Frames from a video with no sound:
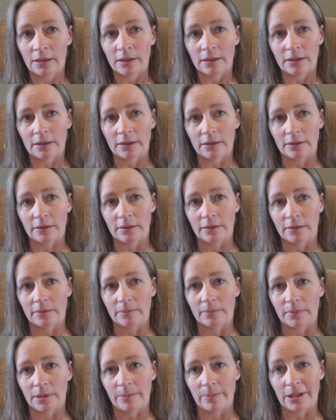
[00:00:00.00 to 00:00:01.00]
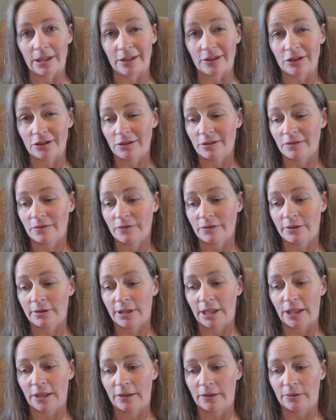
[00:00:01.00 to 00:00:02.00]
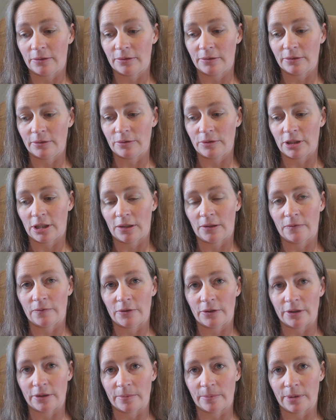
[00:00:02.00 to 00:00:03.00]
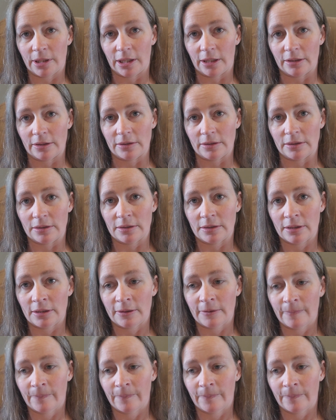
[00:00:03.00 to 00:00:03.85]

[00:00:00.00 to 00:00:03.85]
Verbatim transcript: And maybe I should have created a whole new channel for them because